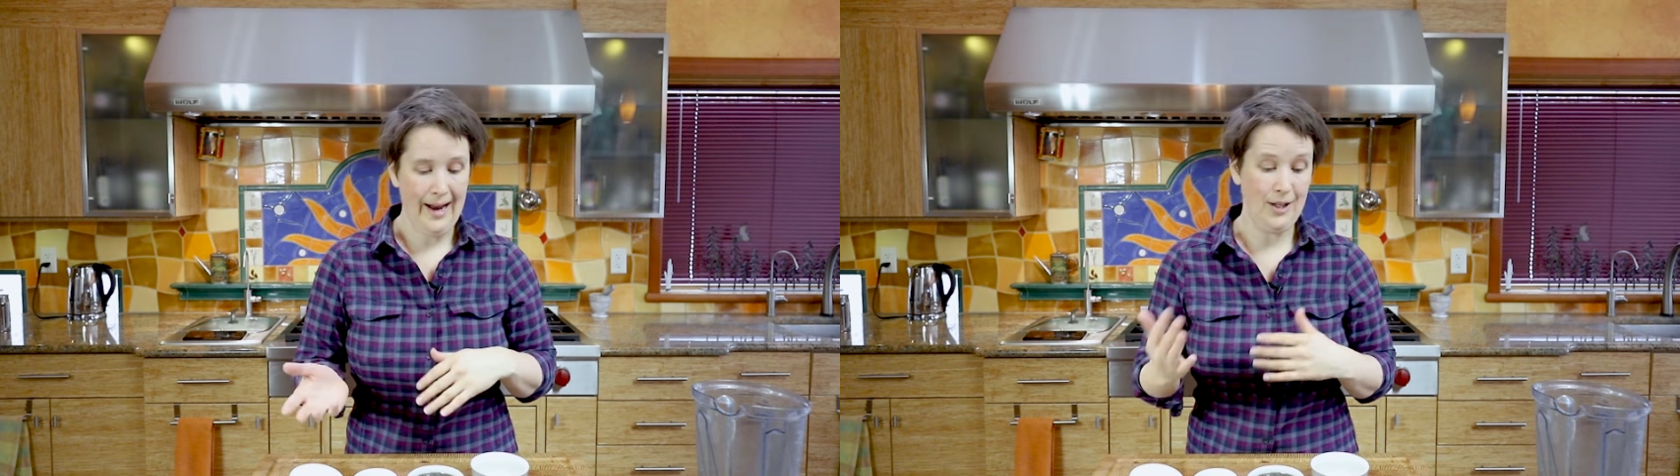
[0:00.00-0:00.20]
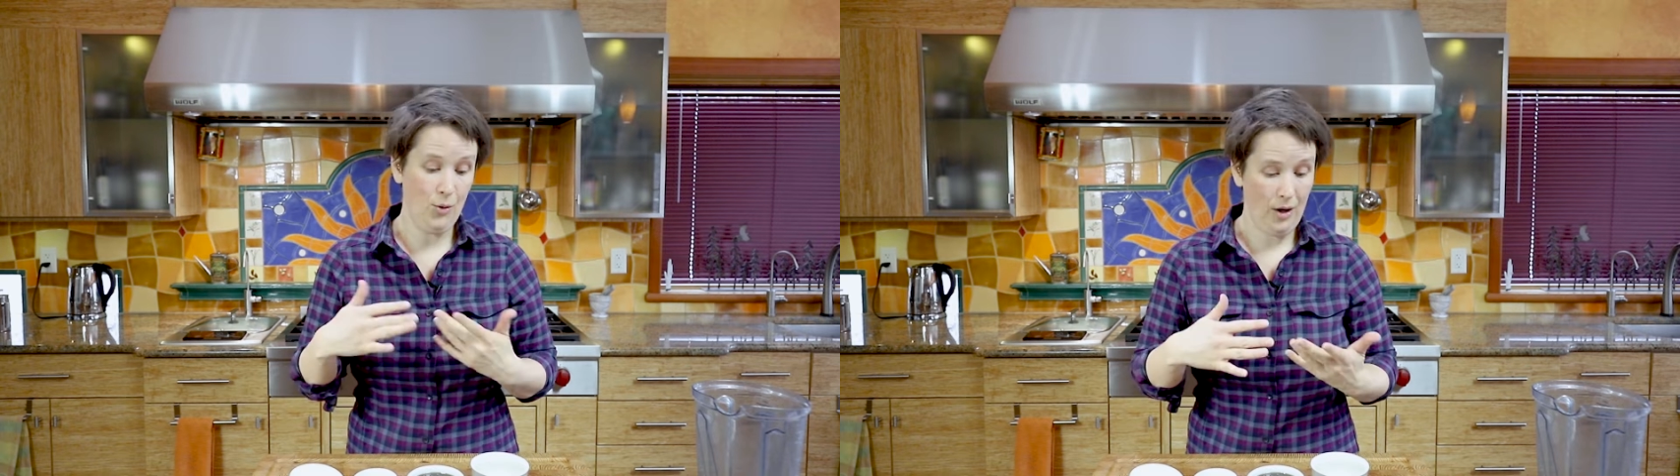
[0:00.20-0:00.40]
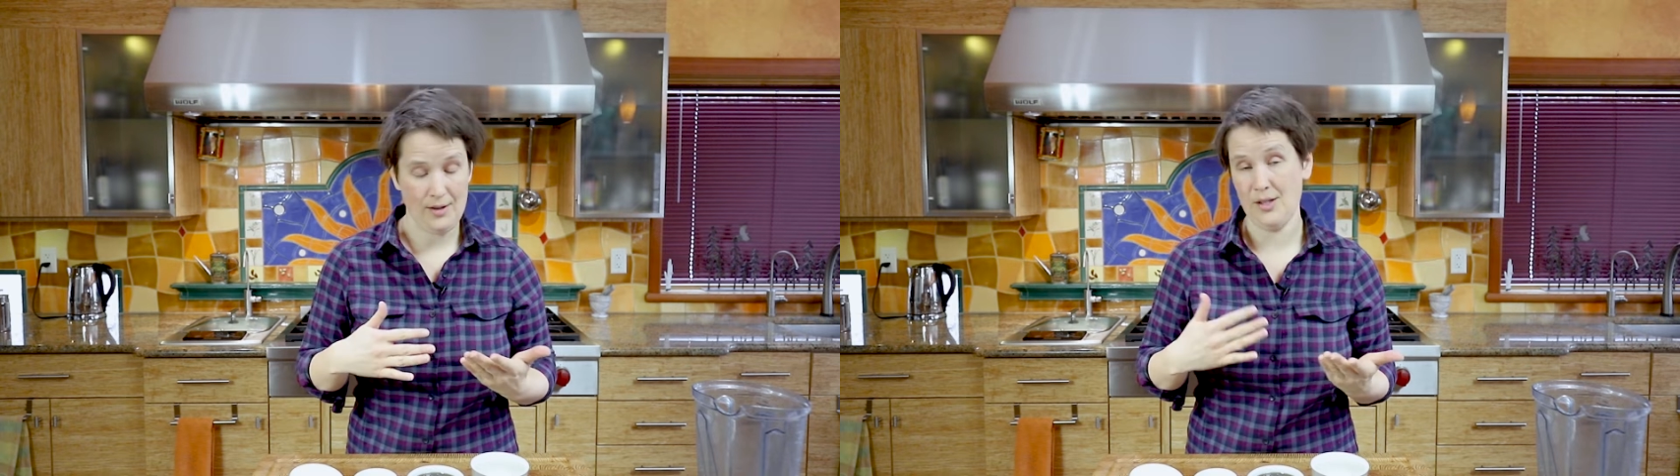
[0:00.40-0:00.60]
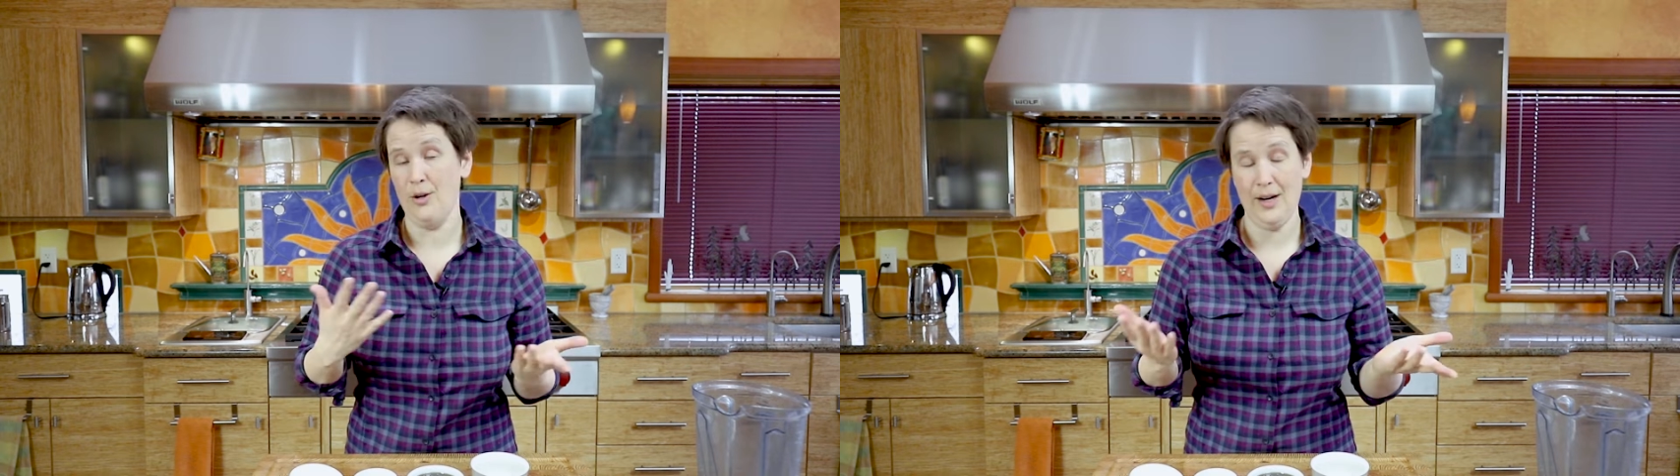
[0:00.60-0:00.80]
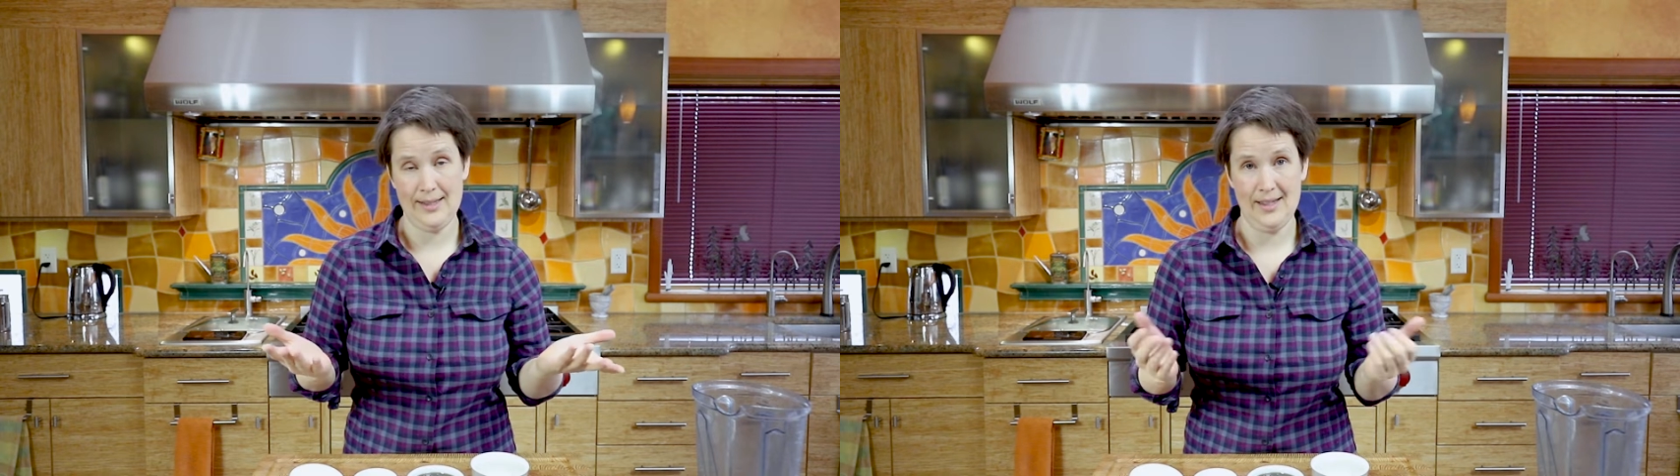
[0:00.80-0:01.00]
And you
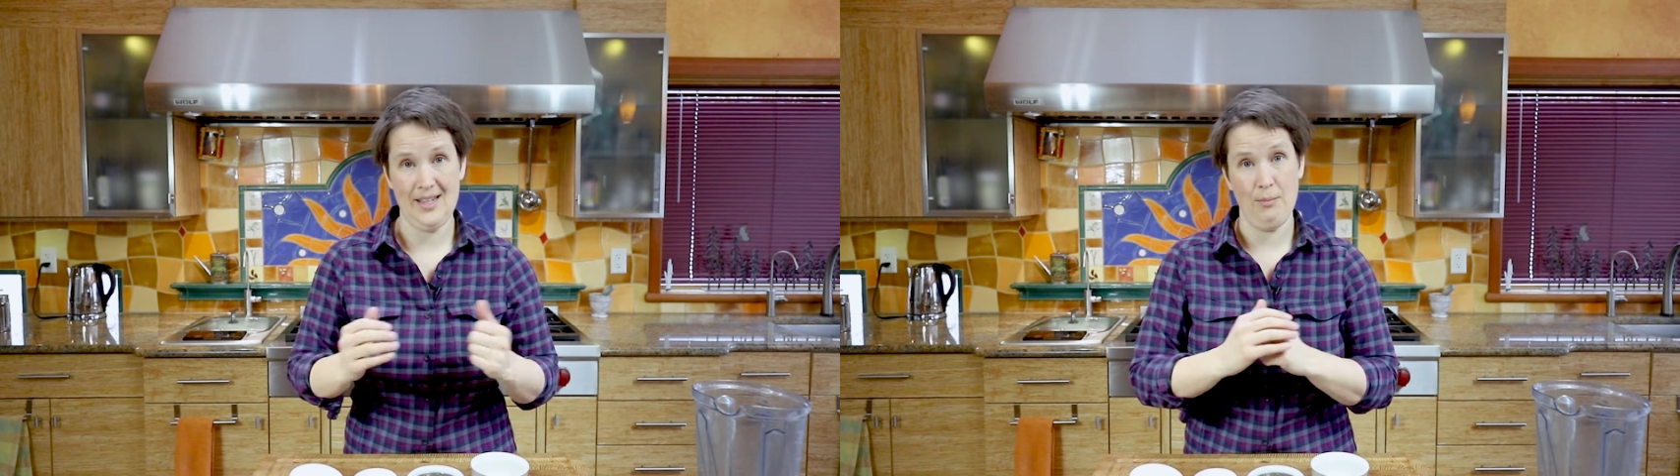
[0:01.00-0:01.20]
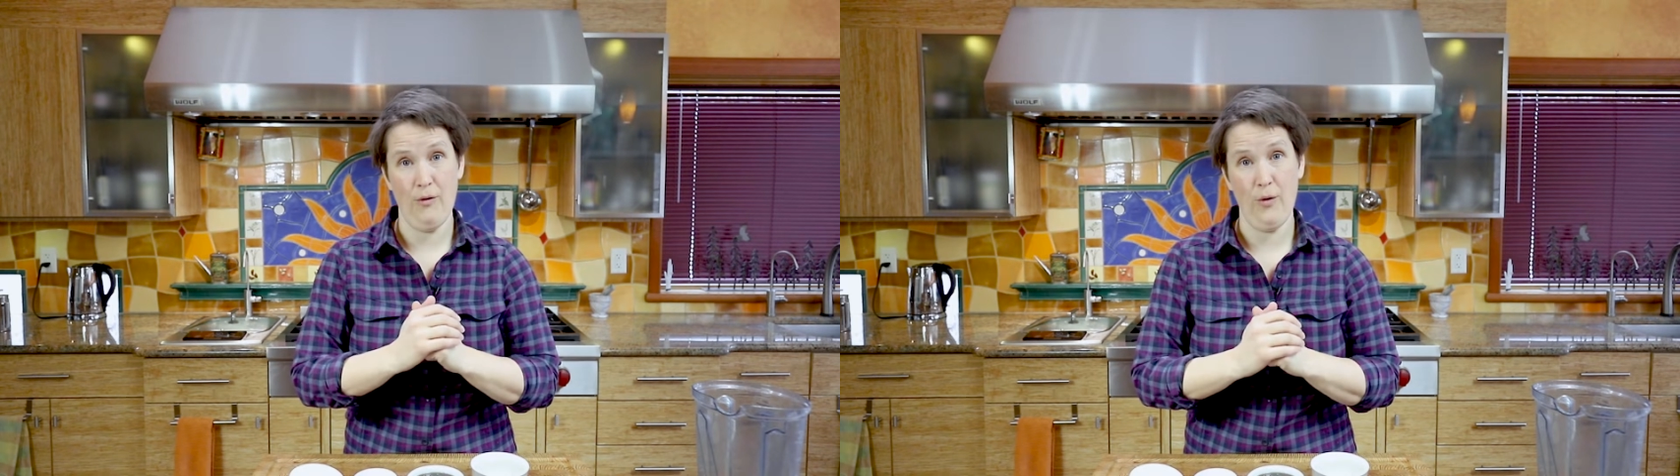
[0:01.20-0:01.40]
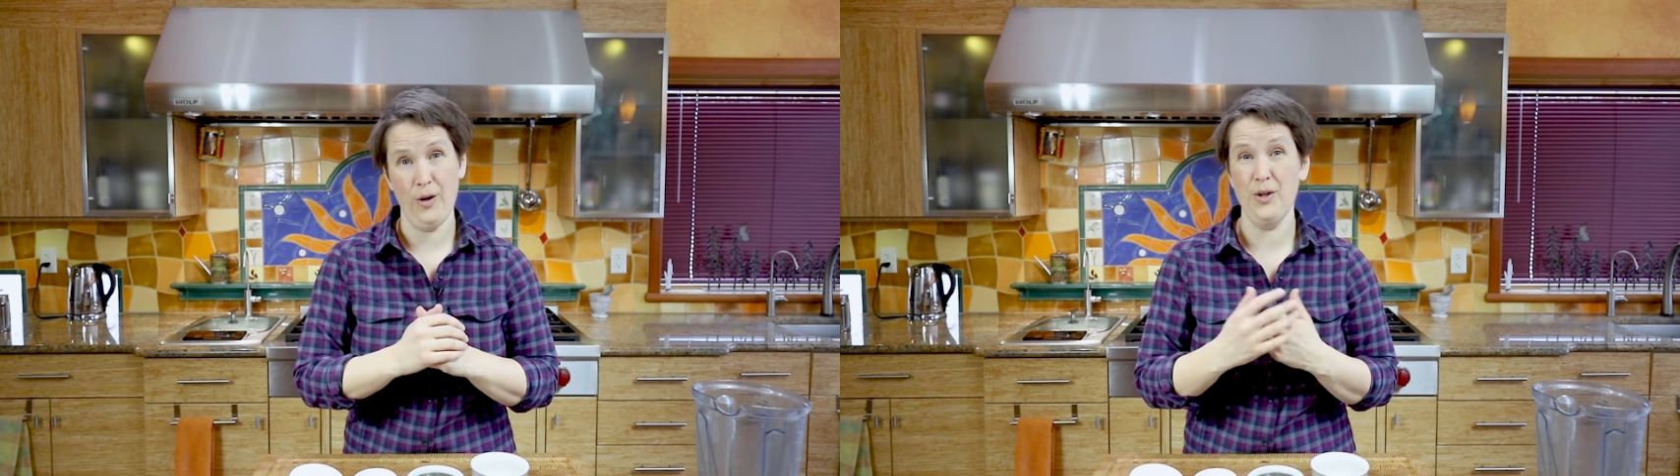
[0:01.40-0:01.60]
also, as I said before,